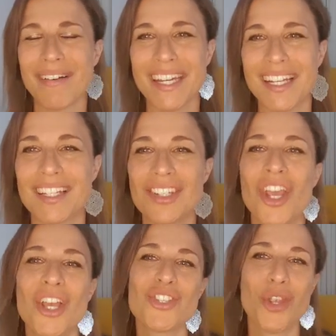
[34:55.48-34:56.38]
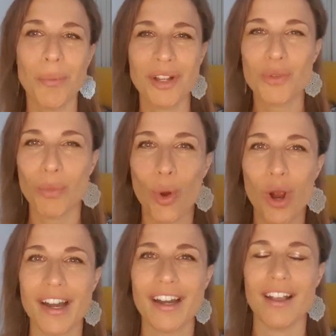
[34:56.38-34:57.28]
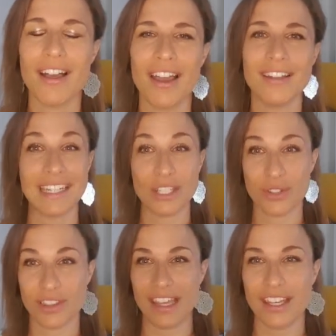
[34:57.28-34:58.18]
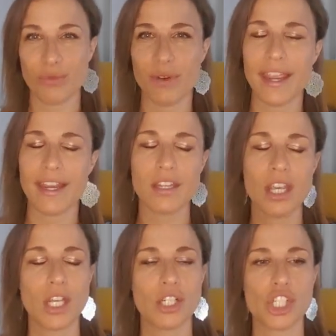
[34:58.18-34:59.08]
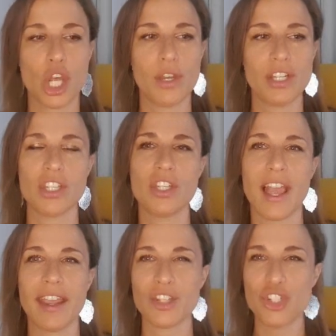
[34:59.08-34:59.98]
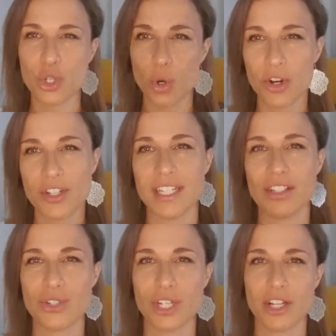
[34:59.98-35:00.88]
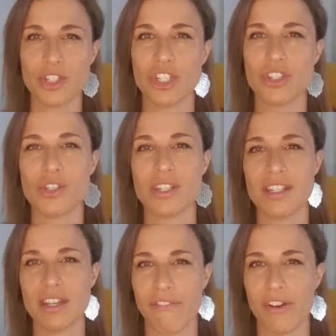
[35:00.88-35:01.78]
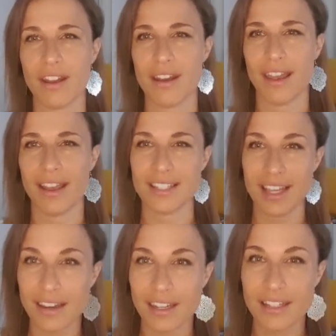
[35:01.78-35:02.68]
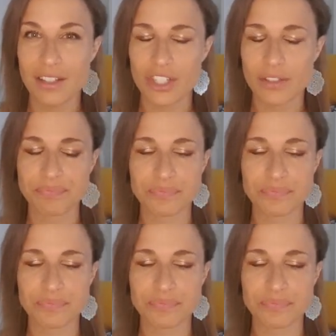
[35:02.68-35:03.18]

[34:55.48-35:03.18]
my English so much more uh, than you think, right? So this is like a short introduction to the different ascendants.